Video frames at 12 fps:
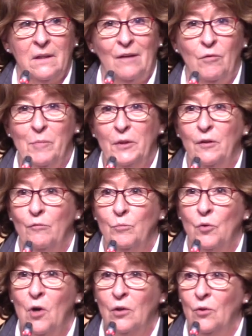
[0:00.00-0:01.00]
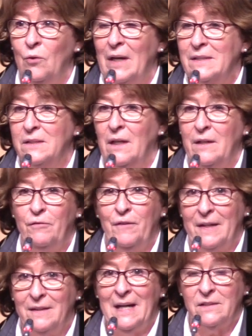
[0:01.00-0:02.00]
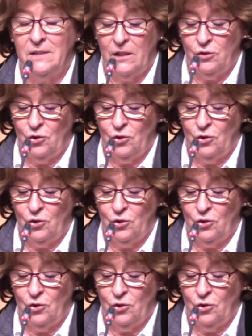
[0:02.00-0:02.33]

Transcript: government of Morocco has done a fantastic